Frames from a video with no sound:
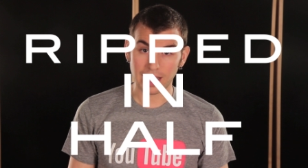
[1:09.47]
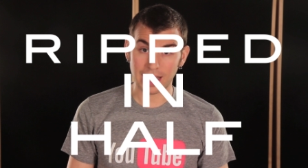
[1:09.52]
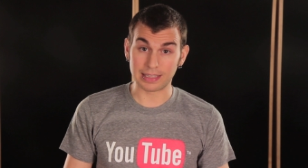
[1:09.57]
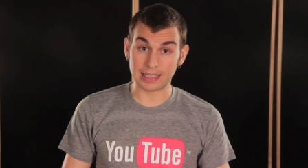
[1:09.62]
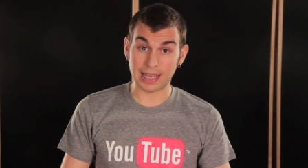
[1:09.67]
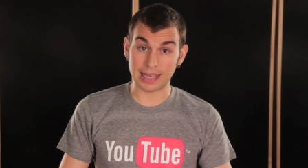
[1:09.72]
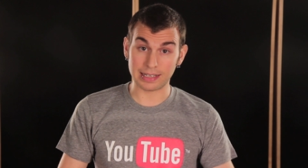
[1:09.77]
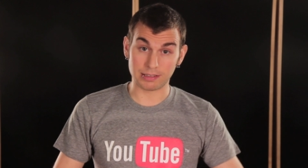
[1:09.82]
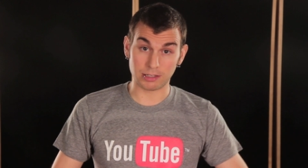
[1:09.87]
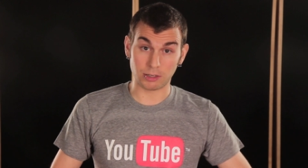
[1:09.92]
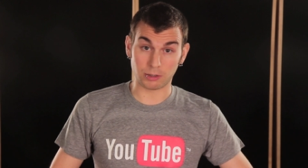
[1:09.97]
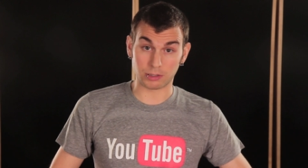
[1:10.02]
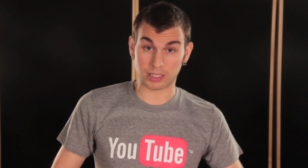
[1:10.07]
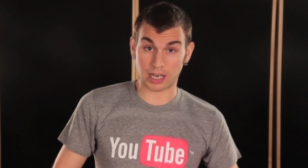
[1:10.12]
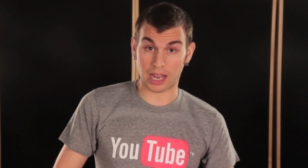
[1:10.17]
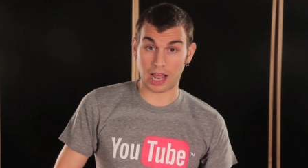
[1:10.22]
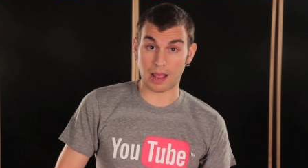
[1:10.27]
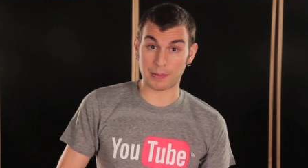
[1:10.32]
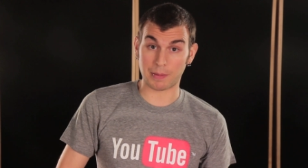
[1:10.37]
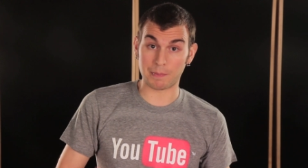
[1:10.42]
And then your
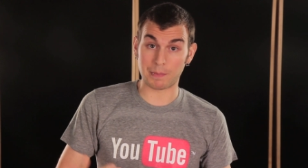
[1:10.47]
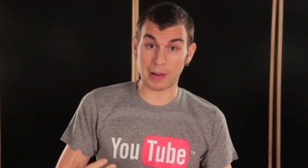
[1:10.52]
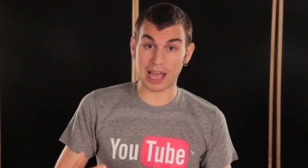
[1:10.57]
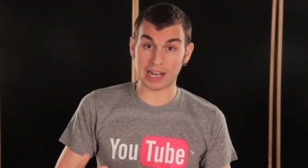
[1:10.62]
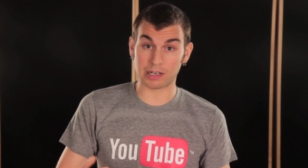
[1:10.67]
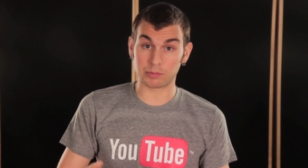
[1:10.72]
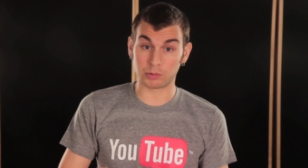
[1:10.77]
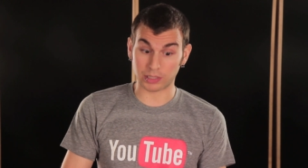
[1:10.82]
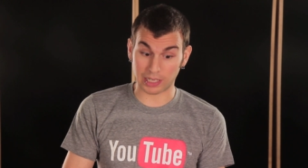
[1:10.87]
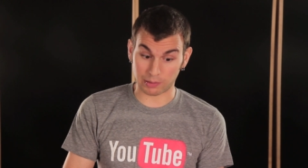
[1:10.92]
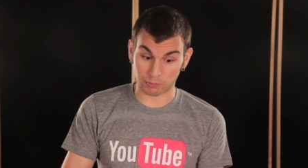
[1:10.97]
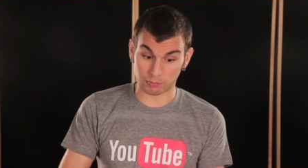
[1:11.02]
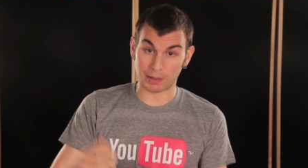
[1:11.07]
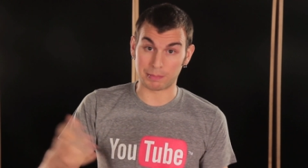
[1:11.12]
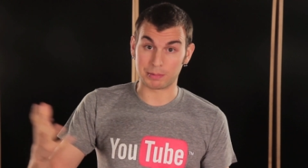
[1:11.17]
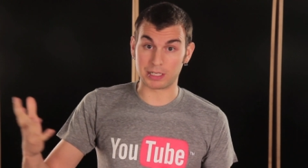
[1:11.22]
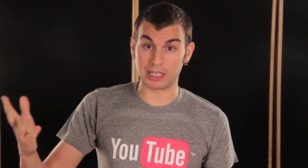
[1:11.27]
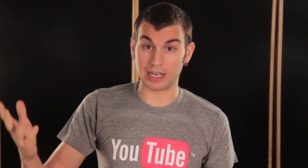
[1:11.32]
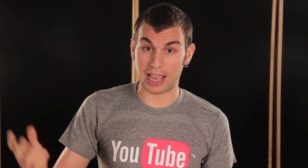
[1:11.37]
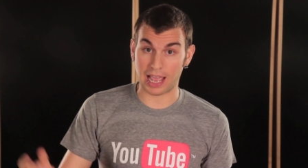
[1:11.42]
top and bottom will get
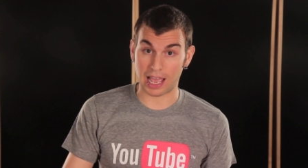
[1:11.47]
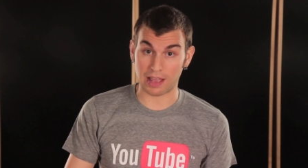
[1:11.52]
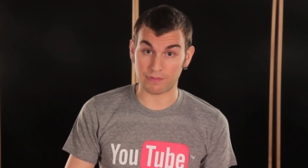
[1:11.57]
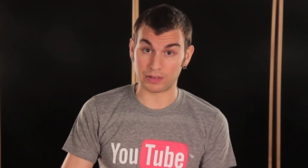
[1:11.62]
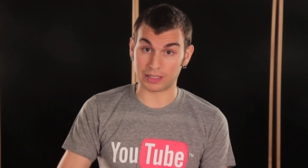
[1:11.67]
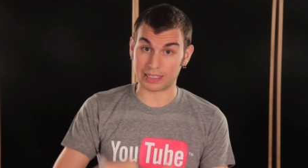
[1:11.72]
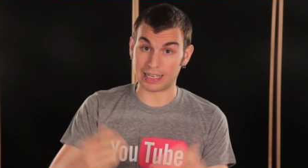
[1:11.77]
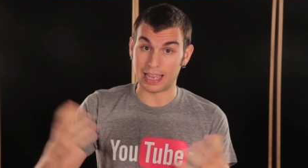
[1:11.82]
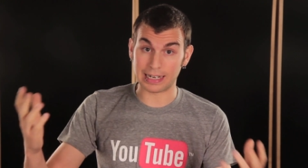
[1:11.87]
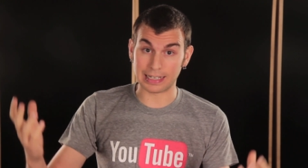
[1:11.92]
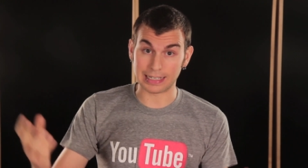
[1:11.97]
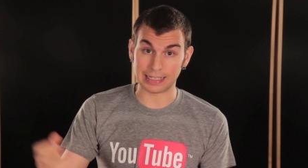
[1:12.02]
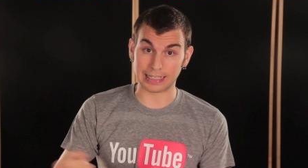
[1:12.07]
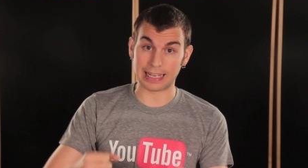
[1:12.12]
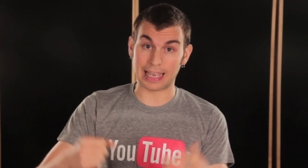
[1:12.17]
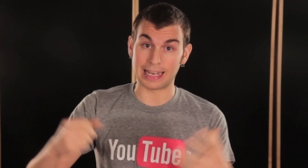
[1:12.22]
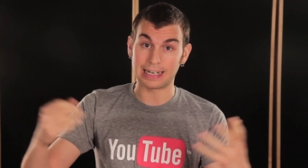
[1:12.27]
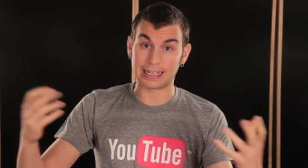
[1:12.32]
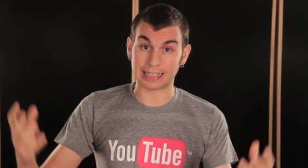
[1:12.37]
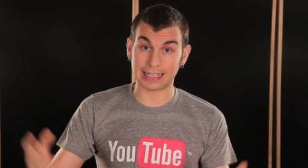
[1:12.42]
ripped in half again and
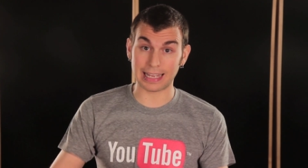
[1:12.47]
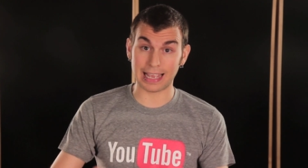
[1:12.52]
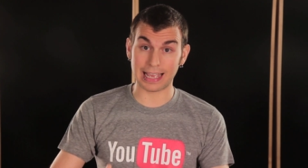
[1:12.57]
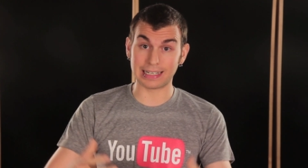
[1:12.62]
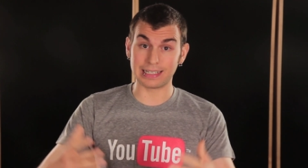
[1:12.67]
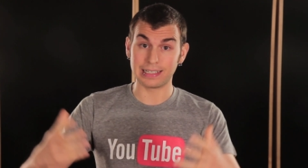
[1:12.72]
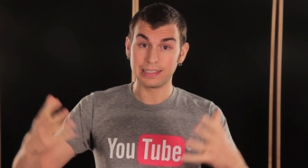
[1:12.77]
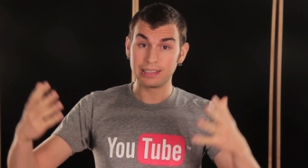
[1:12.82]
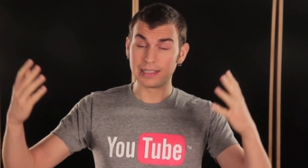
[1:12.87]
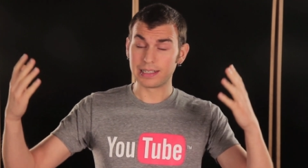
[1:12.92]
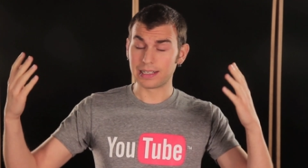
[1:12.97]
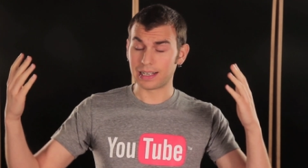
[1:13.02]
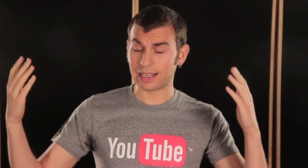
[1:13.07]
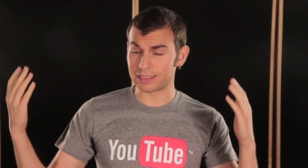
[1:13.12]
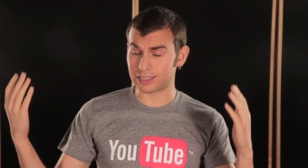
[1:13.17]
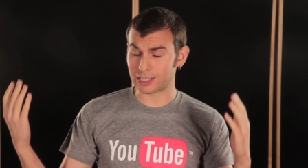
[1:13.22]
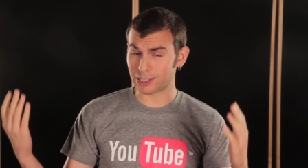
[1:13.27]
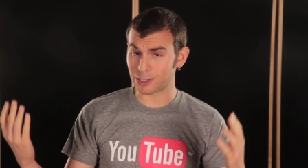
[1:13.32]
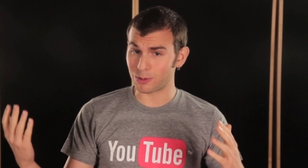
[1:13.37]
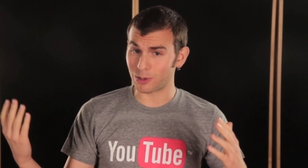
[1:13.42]
again and again,
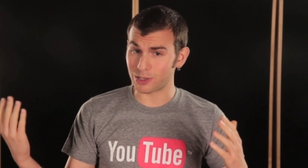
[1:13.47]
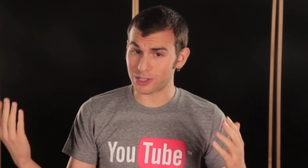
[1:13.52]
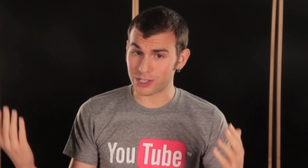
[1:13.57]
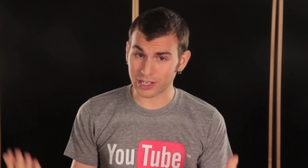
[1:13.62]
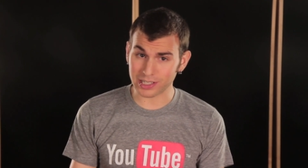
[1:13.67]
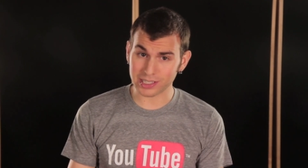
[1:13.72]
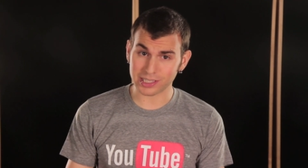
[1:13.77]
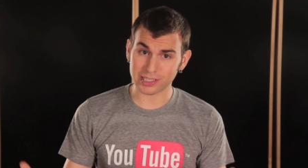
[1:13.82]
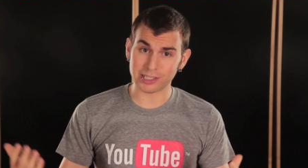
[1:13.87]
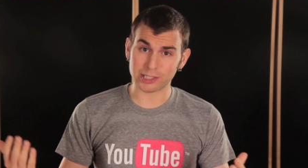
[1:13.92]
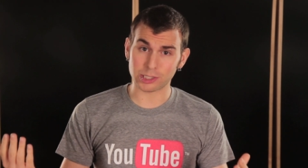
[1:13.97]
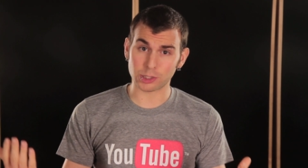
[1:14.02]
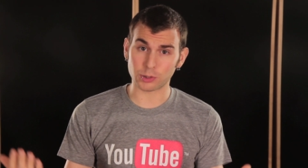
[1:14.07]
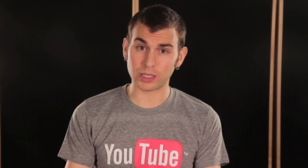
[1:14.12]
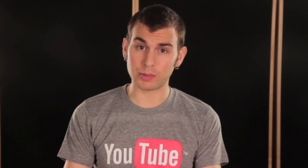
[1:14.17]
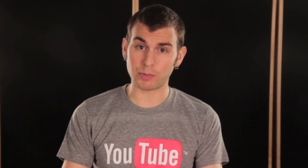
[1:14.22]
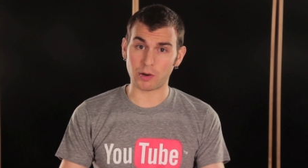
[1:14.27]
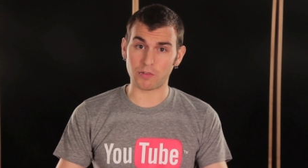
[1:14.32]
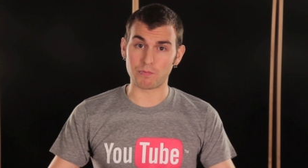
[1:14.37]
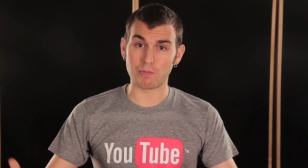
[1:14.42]
until you are just a
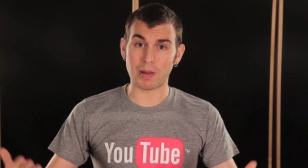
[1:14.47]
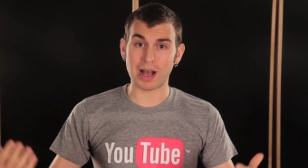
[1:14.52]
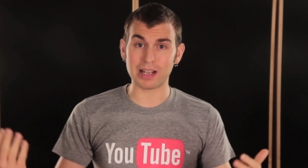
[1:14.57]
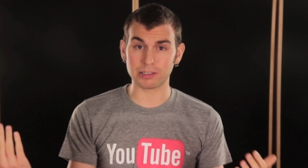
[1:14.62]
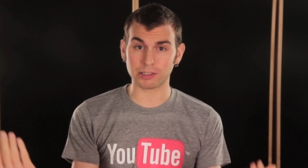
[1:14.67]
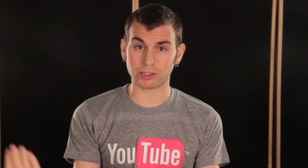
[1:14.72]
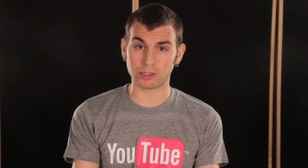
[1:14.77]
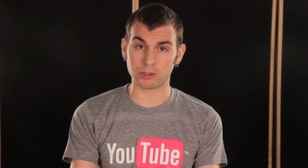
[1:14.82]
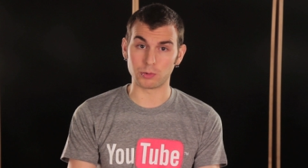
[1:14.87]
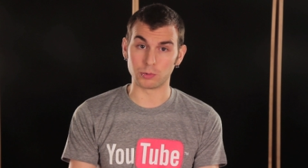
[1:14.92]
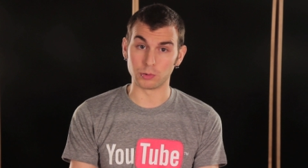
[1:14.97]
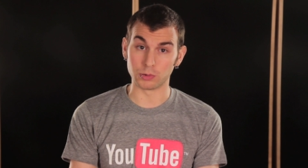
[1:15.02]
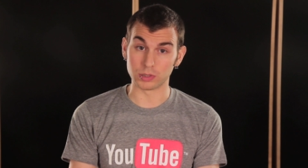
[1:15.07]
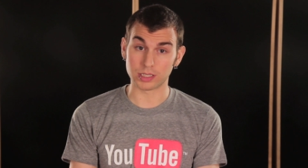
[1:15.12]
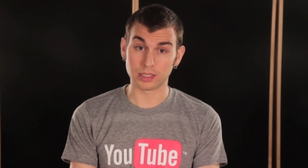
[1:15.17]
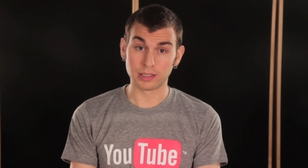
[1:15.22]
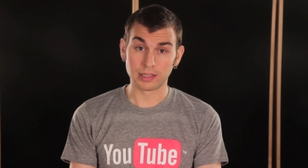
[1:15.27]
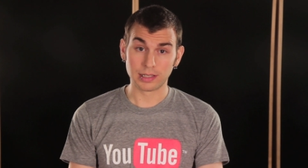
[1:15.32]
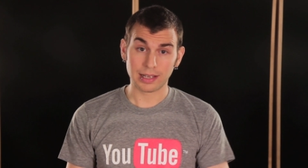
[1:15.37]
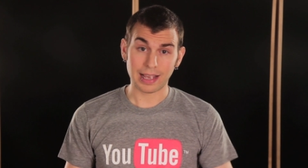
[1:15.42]
stream of
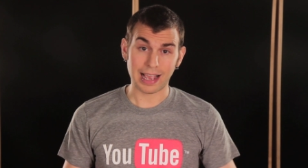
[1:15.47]
molecules.